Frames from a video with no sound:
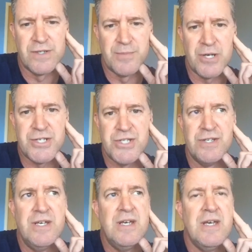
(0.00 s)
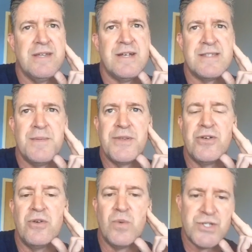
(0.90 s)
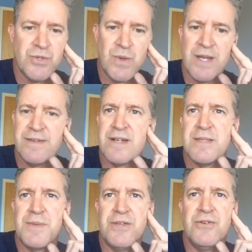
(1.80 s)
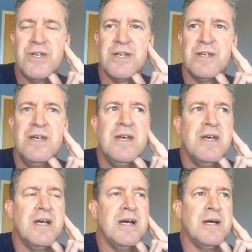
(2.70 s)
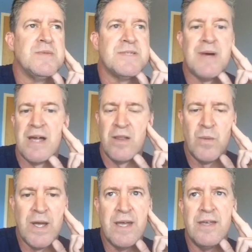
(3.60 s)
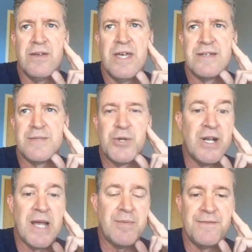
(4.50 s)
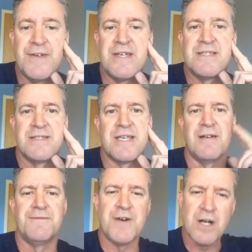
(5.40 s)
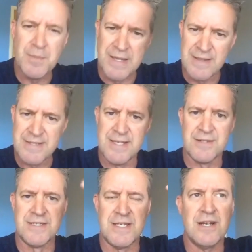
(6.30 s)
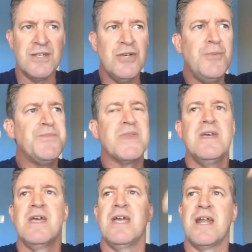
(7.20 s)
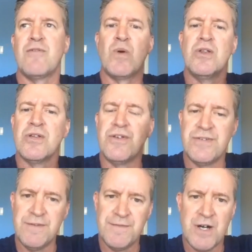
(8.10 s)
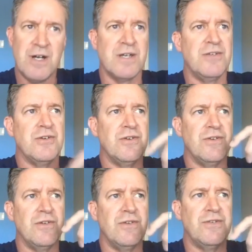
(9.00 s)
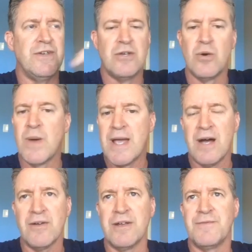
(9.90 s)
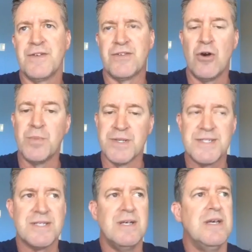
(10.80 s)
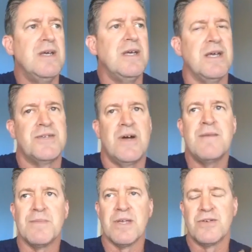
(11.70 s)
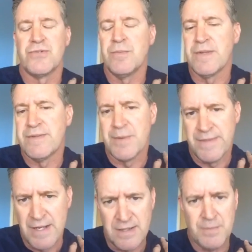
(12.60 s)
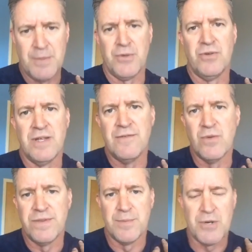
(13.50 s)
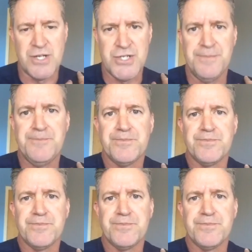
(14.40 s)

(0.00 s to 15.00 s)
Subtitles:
depression. It's not something you can wish away. It's not something you can smile away. You can't just put on a happy face. It's like a fog bank that settles in on you, and everywhere you look, you see fog, and you see no way out, and it feels hopeless. And so I'm extremely sympathetic to people who live with depression,